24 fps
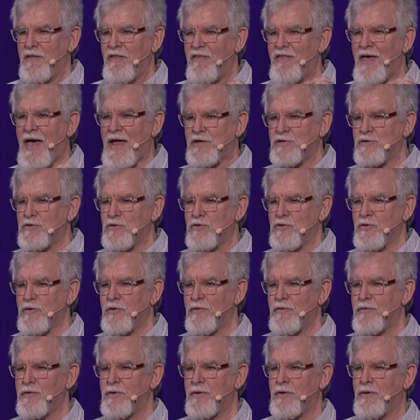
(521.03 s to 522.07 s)
That's the
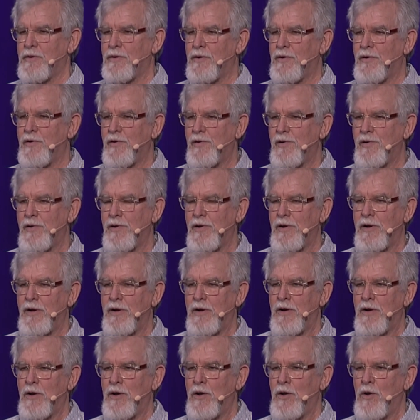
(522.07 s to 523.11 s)
truth.
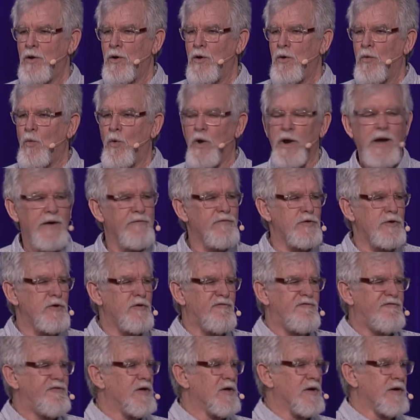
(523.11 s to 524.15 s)
Whatever you
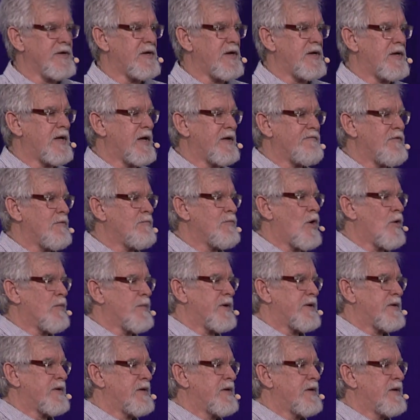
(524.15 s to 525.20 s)
feel in any given
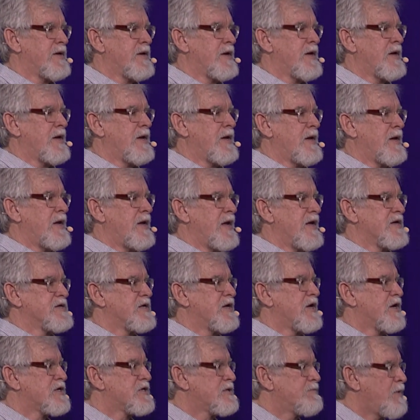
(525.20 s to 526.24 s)
moment is
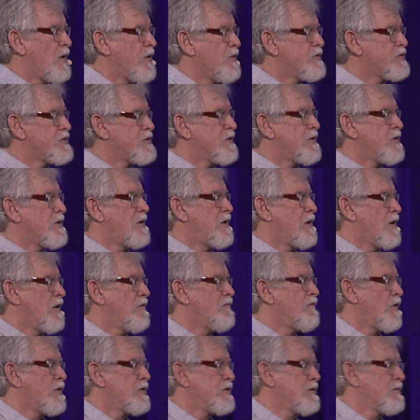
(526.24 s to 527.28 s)
an exposure
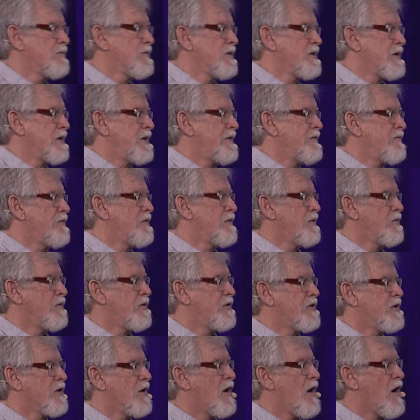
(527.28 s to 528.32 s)
of what you believe
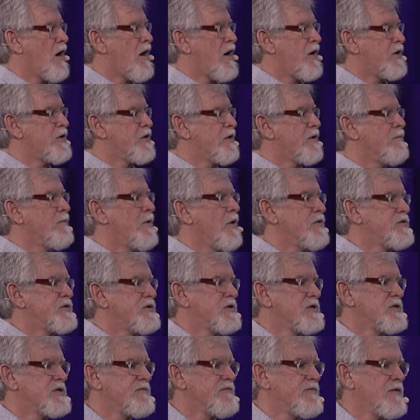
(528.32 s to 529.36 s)
with your heart. Your
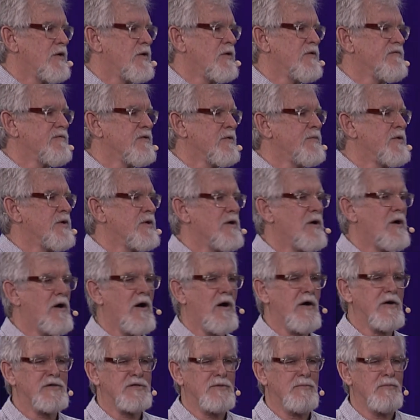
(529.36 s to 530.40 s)
emotions flow from your
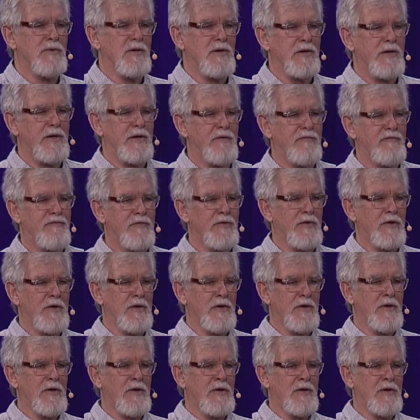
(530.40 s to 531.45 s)
heart's belief.
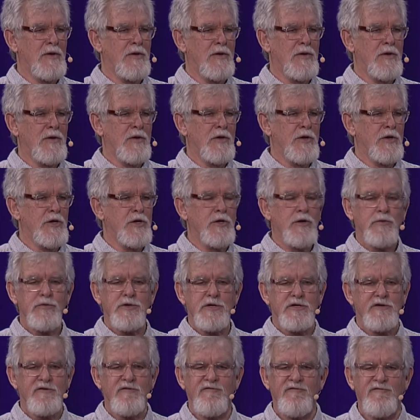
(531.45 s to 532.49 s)
You don't
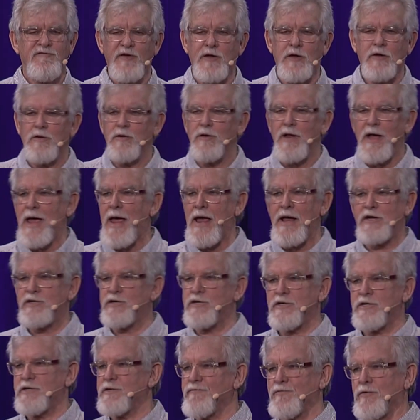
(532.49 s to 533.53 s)
just feel
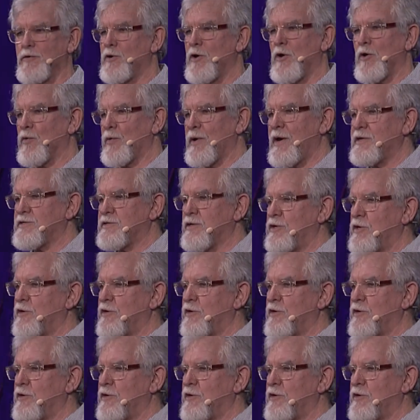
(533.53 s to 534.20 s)
anxious for no reason.